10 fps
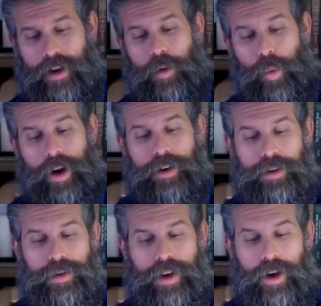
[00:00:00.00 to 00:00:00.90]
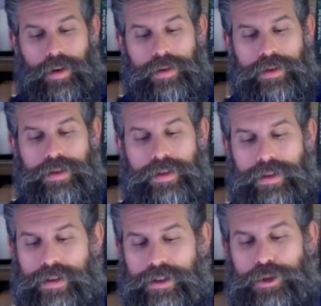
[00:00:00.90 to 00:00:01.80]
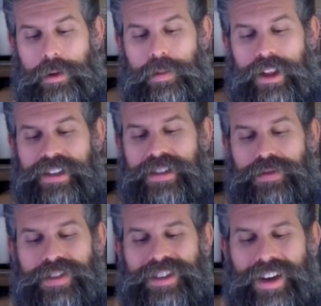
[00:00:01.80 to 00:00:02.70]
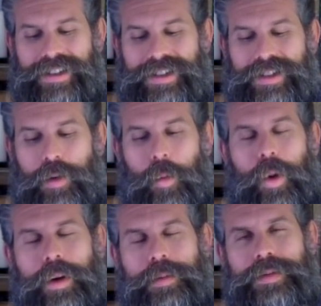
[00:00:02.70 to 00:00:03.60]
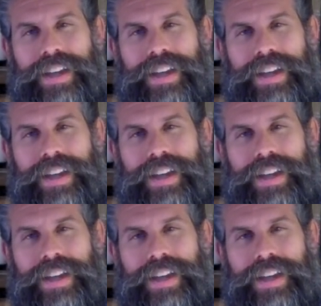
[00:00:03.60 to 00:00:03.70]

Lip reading: Where do you go? To a place of dust, worms,